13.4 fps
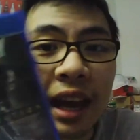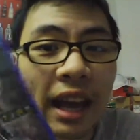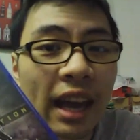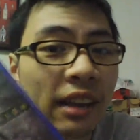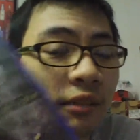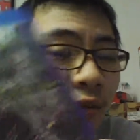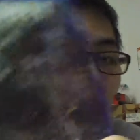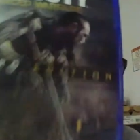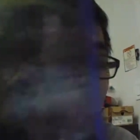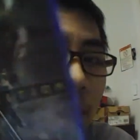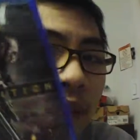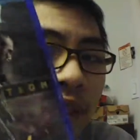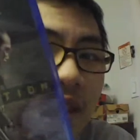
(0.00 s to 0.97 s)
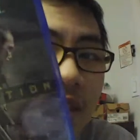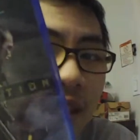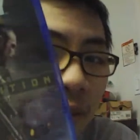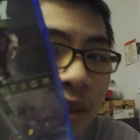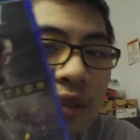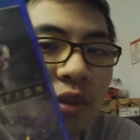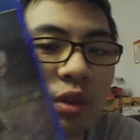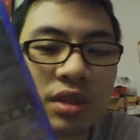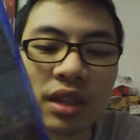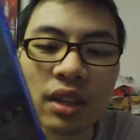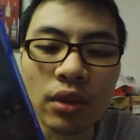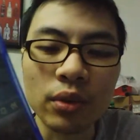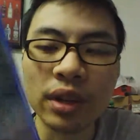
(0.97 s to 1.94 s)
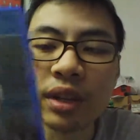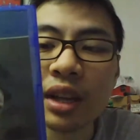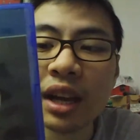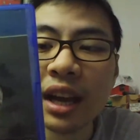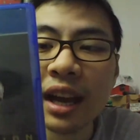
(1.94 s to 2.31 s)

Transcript: And of course, I picked this up, and of course the other one.